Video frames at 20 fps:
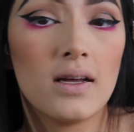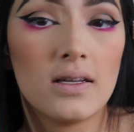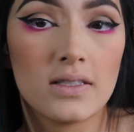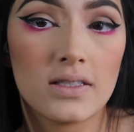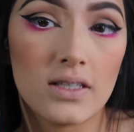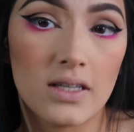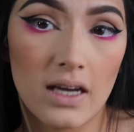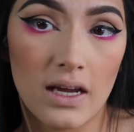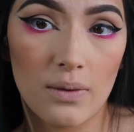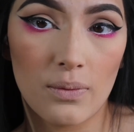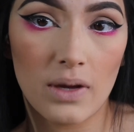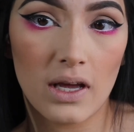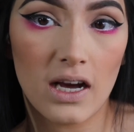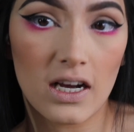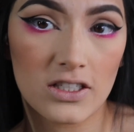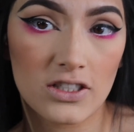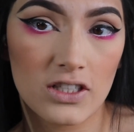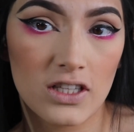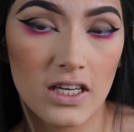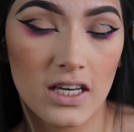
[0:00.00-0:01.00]
Today we
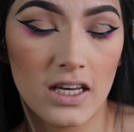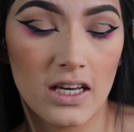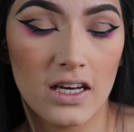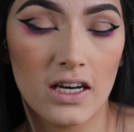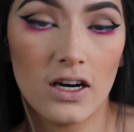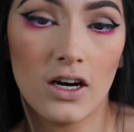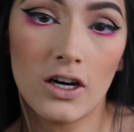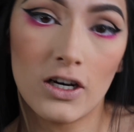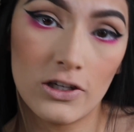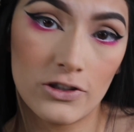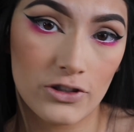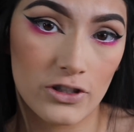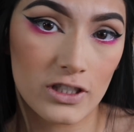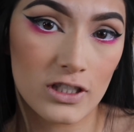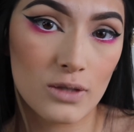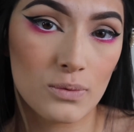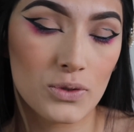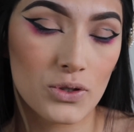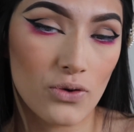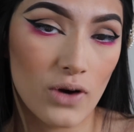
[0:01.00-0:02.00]
actually hit 100
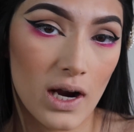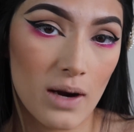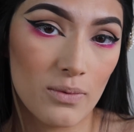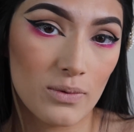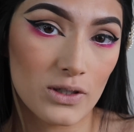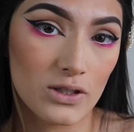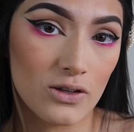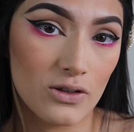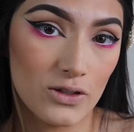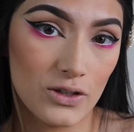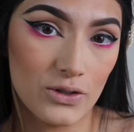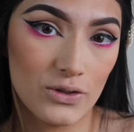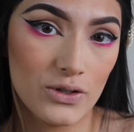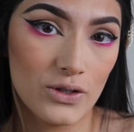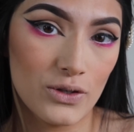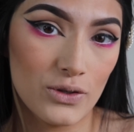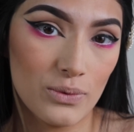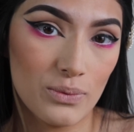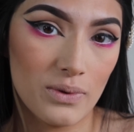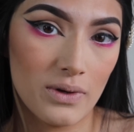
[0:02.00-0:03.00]
subscribers on
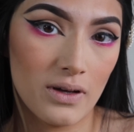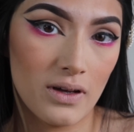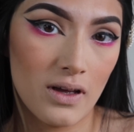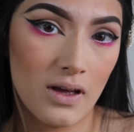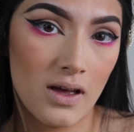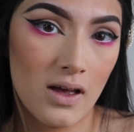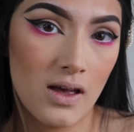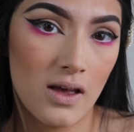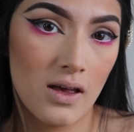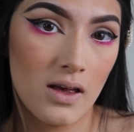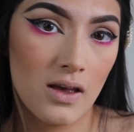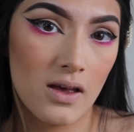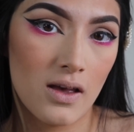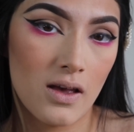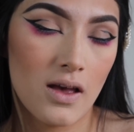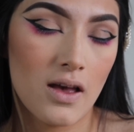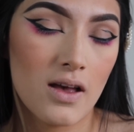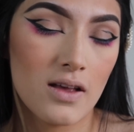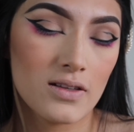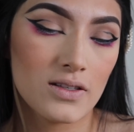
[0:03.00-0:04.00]
YouTube.
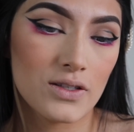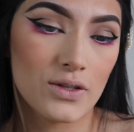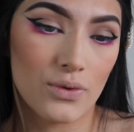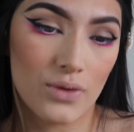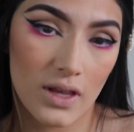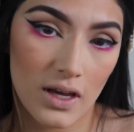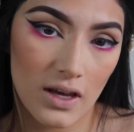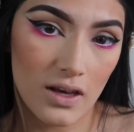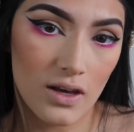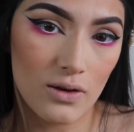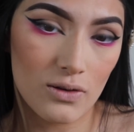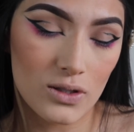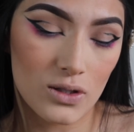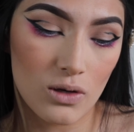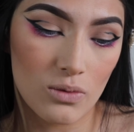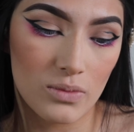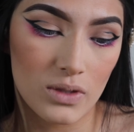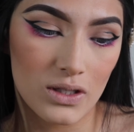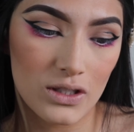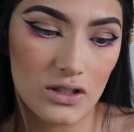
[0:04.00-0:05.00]
So thank you so
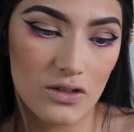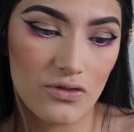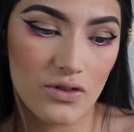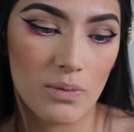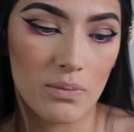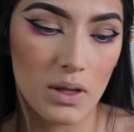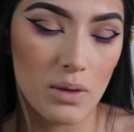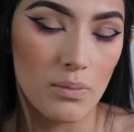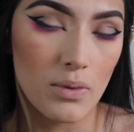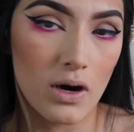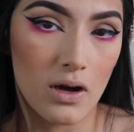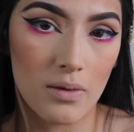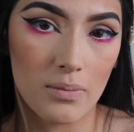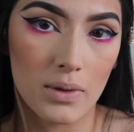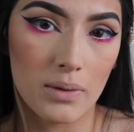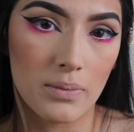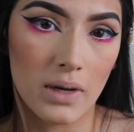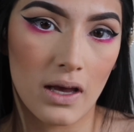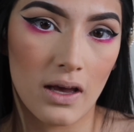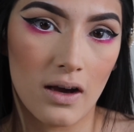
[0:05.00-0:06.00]
much from the bottom
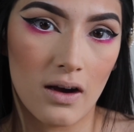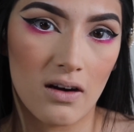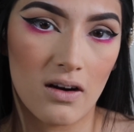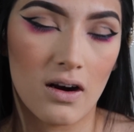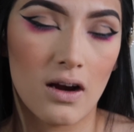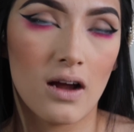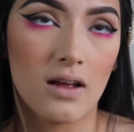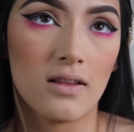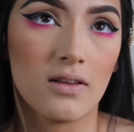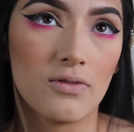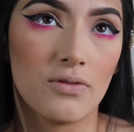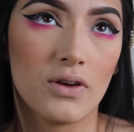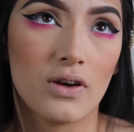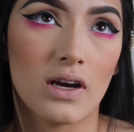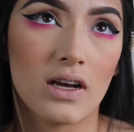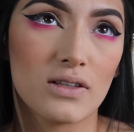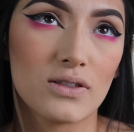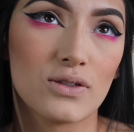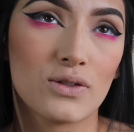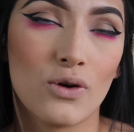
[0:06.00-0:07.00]
of my heart. I love you
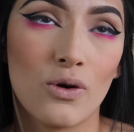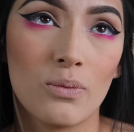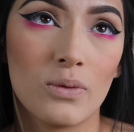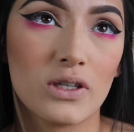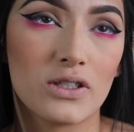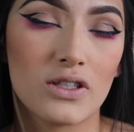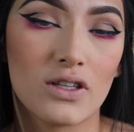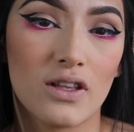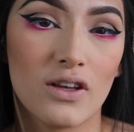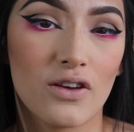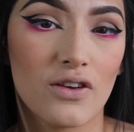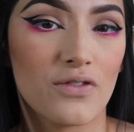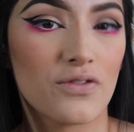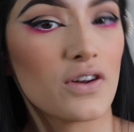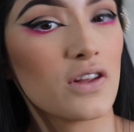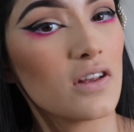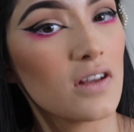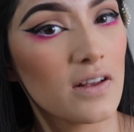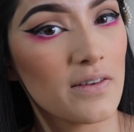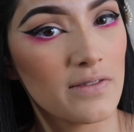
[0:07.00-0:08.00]
guys so much. Thank you
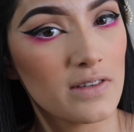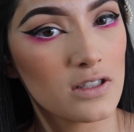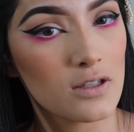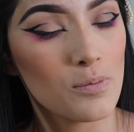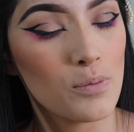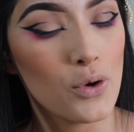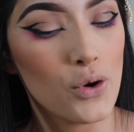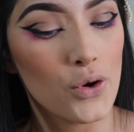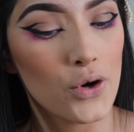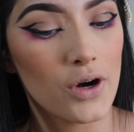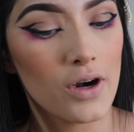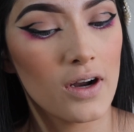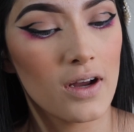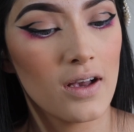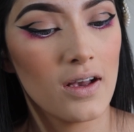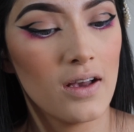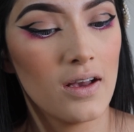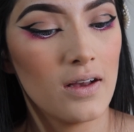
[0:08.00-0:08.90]
for the love and support.